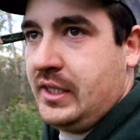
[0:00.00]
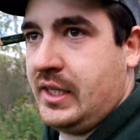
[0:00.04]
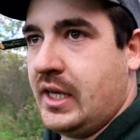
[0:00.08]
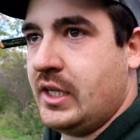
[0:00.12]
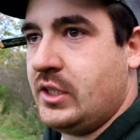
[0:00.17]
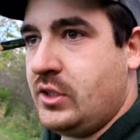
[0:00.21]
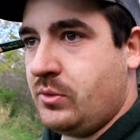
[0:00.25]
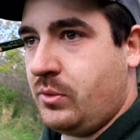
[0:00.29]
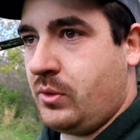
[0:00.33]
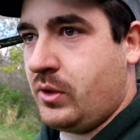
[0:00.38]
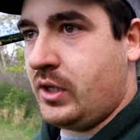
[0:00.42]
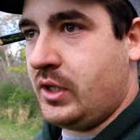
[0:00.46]
the
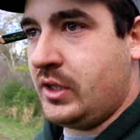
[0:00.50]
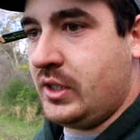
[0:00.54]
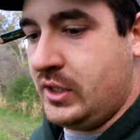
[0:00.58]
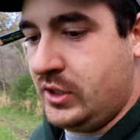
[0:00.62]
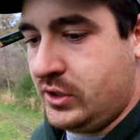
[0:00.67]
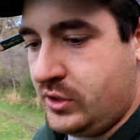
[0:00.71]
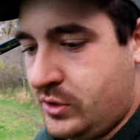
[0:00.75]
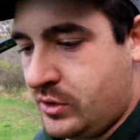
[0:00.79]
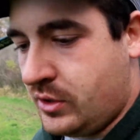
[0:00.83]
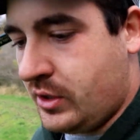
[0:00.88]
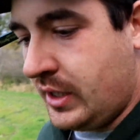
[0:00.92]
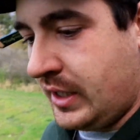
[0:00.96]
edge of one of these
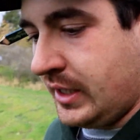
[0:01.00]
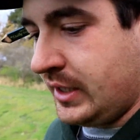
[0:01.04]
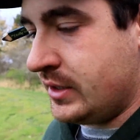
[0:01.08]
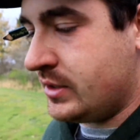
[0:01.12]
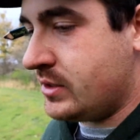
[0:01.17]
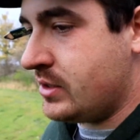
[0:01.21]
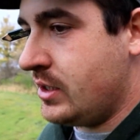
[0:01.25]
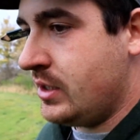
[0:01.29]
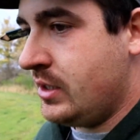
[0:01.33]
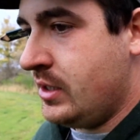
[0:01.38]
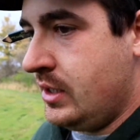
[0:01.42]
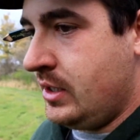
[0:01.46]
trees,
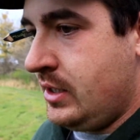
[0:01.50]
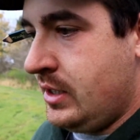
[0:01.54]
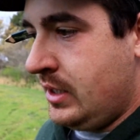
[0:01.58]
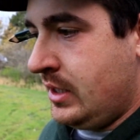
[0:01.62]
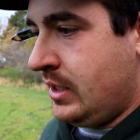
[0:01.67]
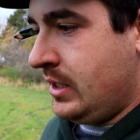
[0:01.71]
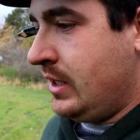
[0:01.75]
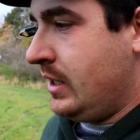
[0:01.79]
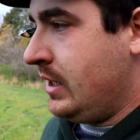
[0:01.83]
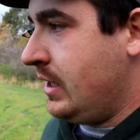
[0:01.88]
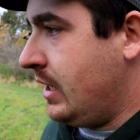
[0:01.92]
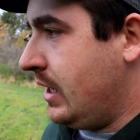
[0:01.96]

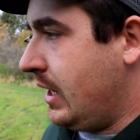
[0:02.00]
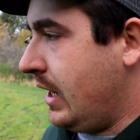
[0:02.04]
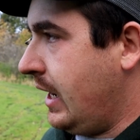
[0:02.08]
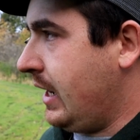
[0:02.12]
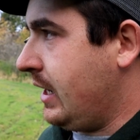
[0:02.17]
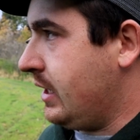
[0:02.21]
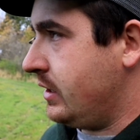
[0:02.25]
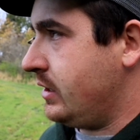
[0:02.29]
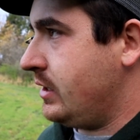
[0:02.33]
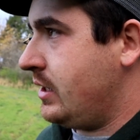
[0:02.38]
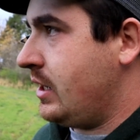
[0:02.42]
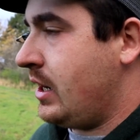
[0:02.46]

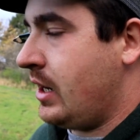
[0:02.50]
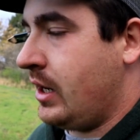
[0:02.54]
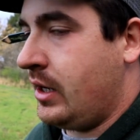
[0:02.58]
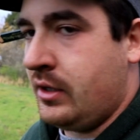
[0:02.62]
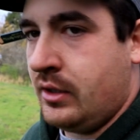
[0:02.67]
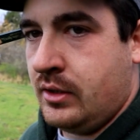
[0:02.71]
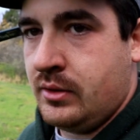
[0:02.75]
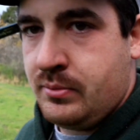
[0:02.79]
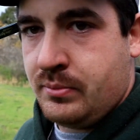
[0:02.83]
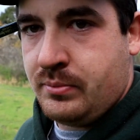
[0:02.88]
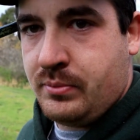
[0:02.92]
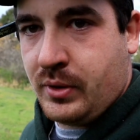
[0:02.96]
and
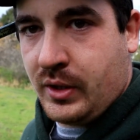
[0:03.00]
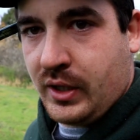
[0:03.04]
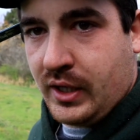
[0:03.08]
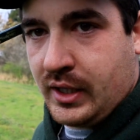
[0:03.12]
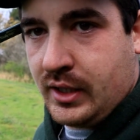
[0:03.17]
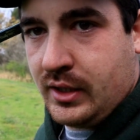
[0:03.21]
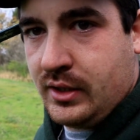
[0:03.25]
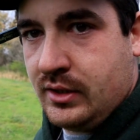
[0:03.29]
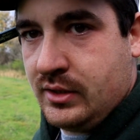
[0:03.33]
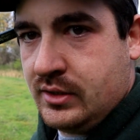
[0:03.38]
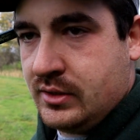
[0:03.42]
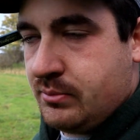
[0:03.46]

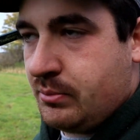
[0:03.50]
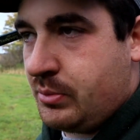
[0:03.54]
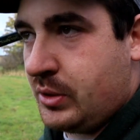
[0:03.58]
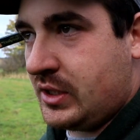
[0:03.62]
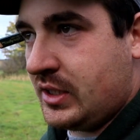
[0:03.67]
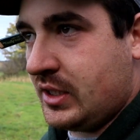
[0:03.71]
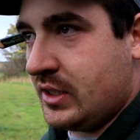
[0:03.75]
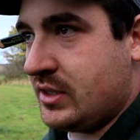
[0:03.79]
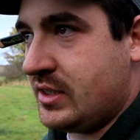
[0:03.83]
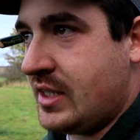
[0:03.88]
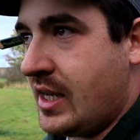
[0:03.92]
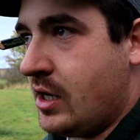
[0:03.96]
put
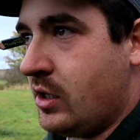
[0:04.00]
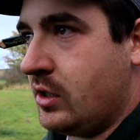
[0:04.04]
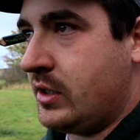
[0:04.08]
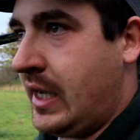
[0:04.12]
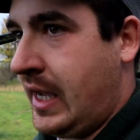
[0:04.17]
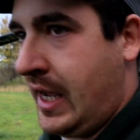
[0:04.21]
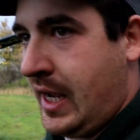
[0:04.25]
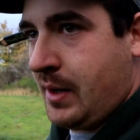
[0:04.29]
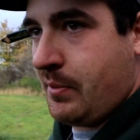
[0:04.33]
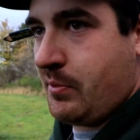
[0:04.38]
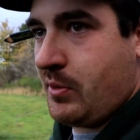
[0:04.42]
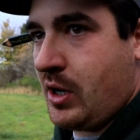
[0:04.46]
the cell
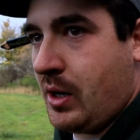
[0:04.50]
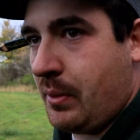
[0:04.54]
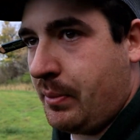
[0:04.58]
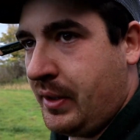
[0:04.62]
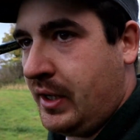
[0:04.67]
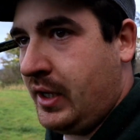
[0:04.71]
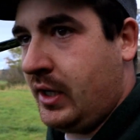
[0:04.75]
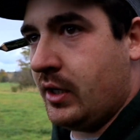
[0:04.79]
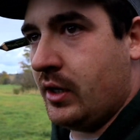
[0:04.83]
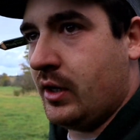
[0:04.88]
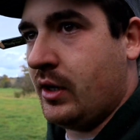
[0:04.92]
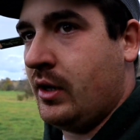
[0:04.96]
camera up
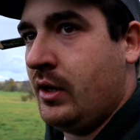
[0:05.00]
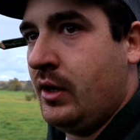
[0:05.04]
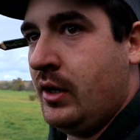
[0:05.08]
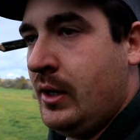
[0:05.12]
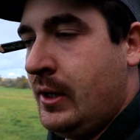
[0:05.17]
here.